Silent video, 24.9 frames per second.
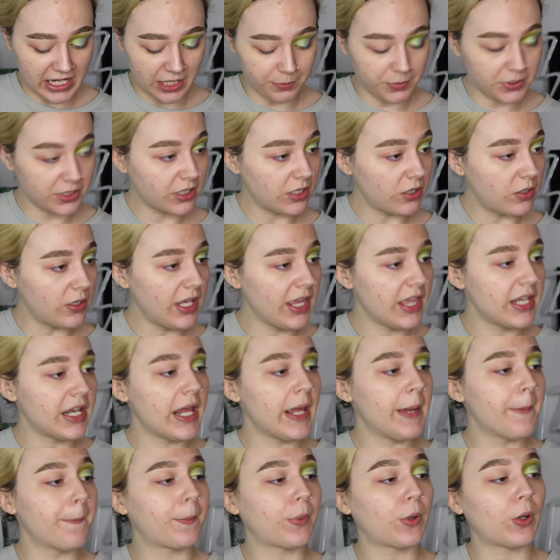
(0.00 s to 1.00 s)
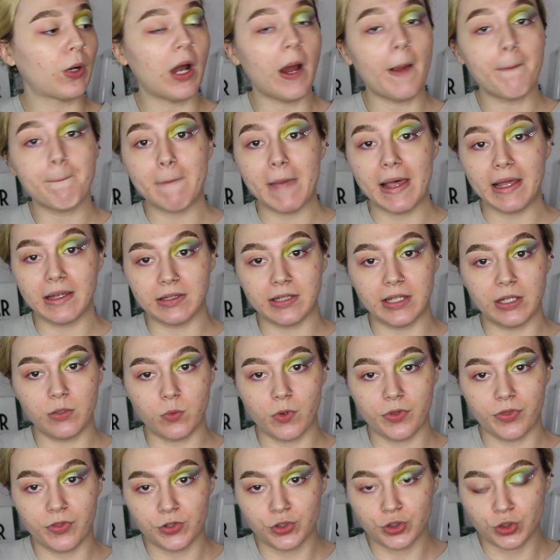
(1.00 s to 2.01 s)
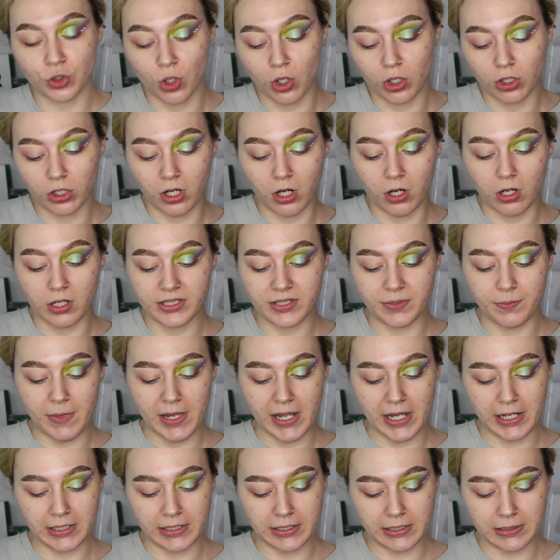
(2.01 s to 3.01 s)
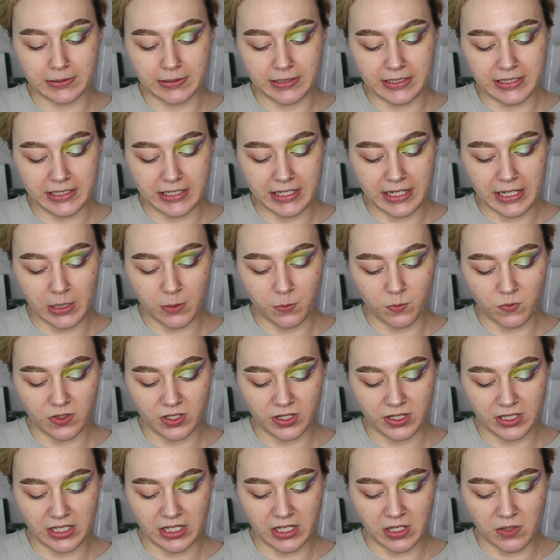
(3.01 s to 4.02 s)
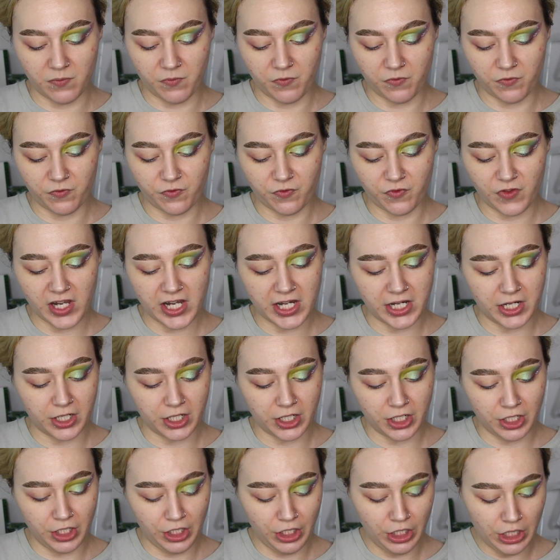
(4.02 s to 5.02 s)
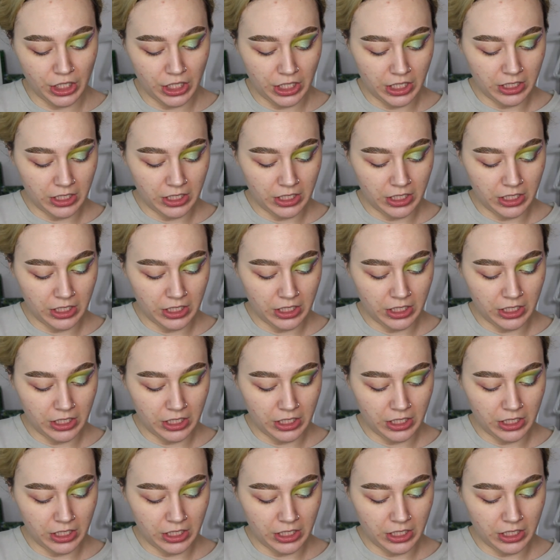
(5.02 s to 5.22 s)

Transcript: I'm gonna go ahead and prime my lid with the Gerard Cosmetics Clean Canvas in Fair